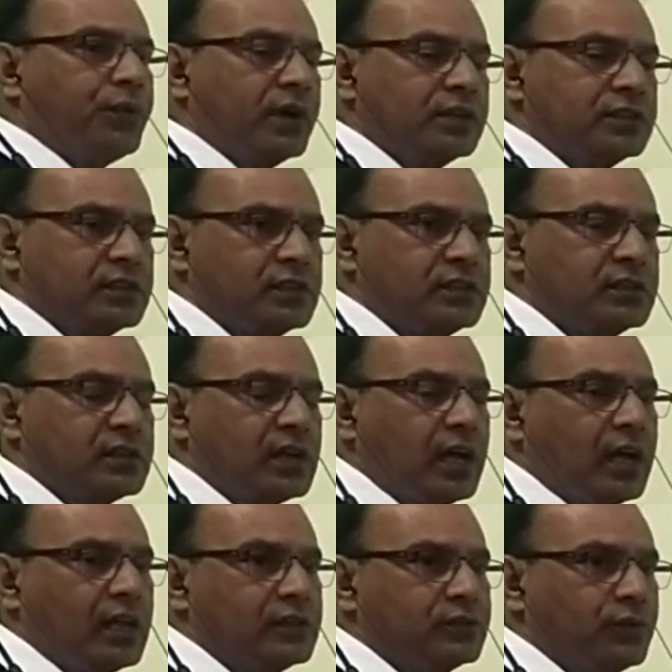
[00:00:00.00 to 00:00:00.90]
functions
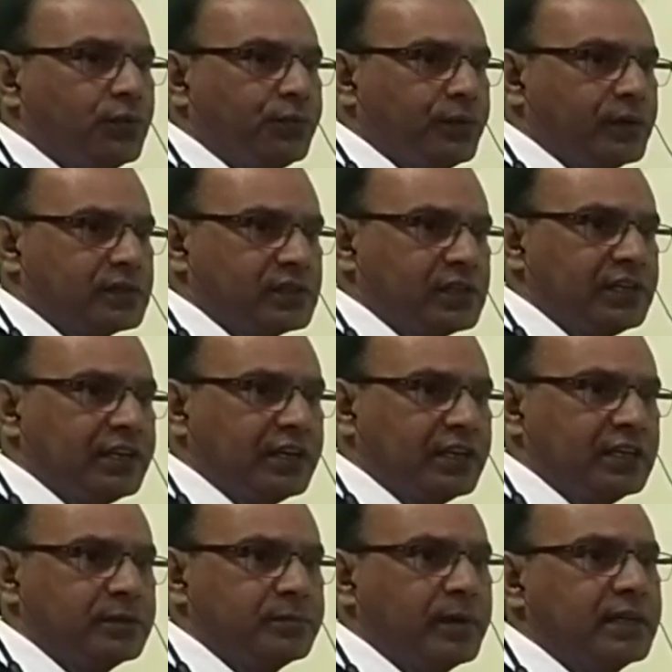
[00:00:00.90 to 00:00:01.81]
are also firstly
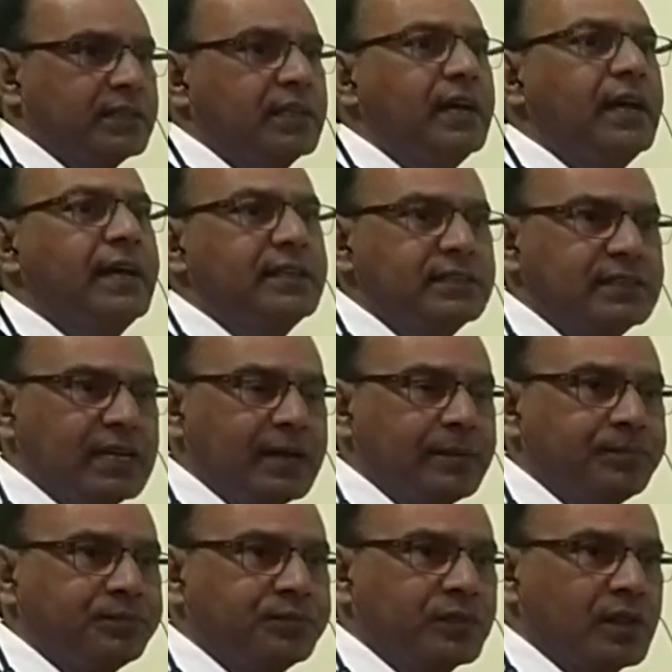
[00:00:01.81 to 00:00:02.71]
increased by the
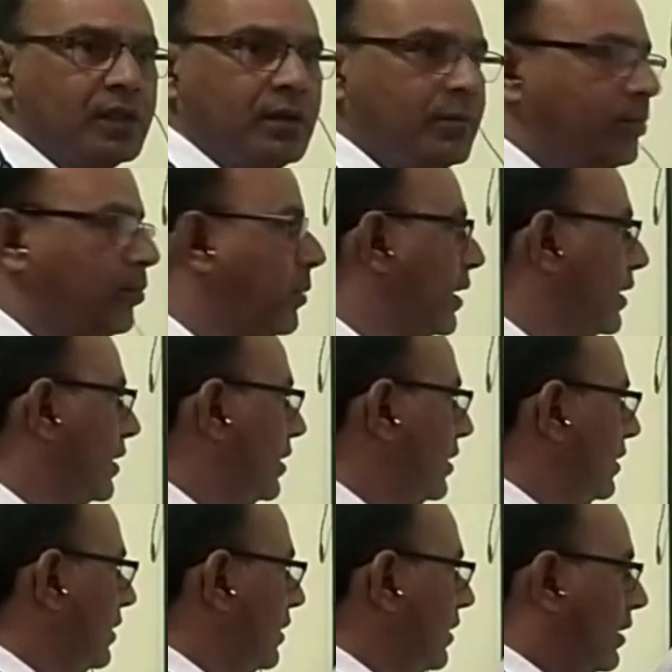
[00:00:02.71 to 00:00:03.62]
enzyme.
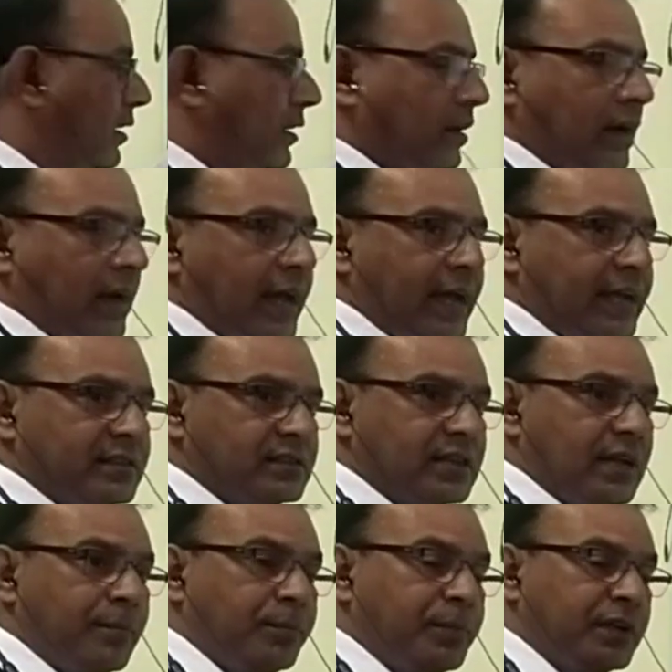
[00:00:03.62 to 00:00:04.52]
But
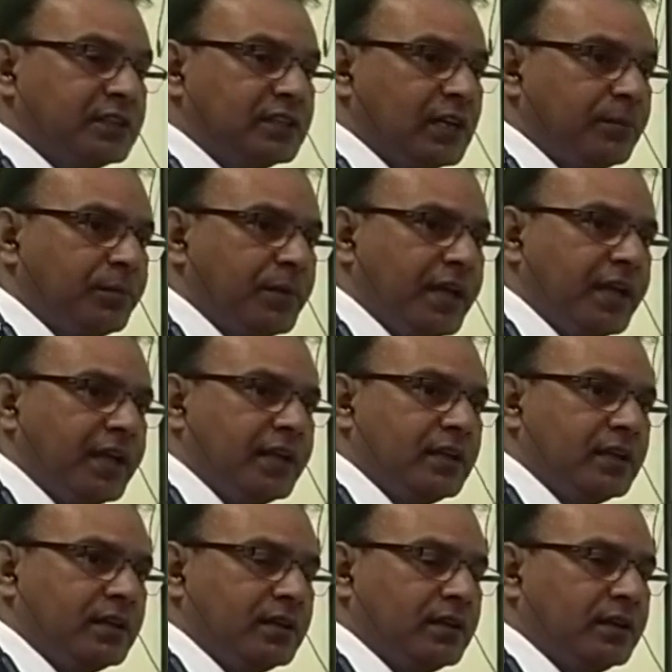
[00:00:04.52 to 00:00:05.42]
as temperature
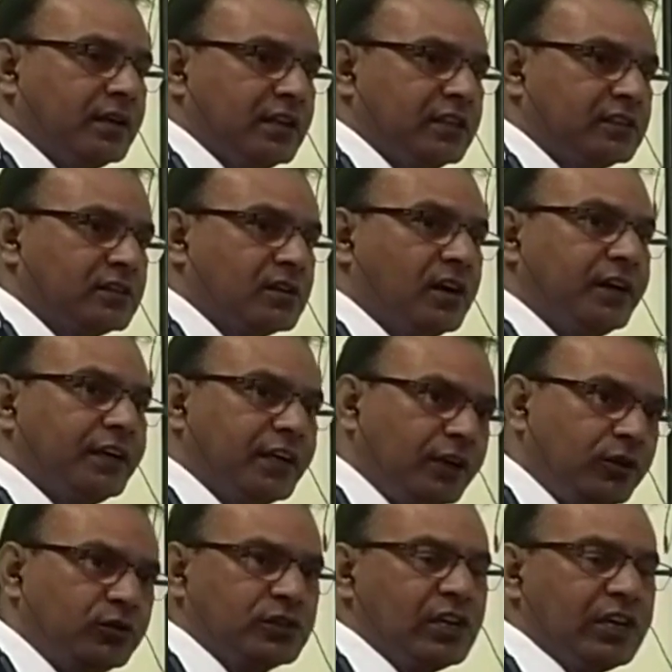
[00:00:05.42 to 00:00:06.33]
may increase
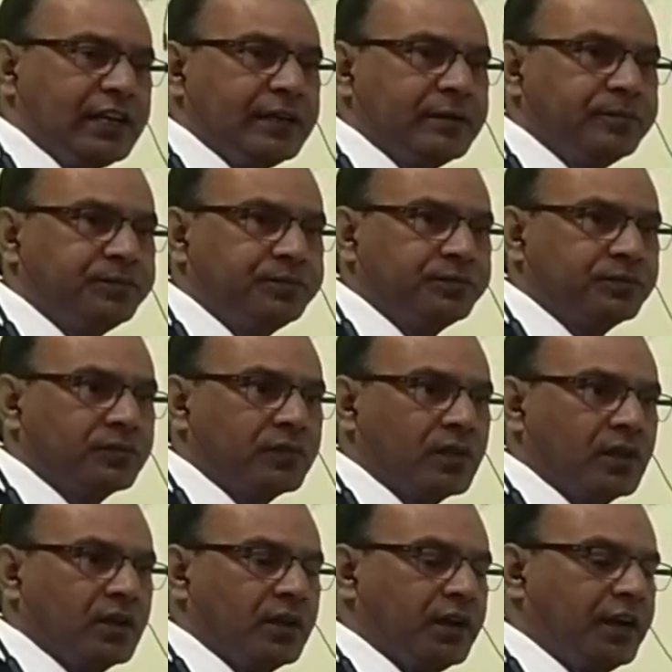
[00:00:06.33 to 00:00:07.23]
continuously,
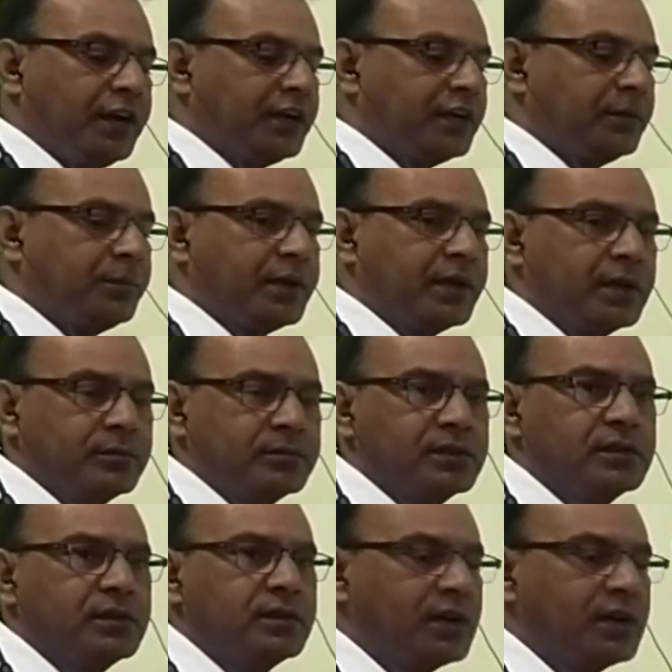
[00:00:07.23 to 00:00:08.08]
it becomes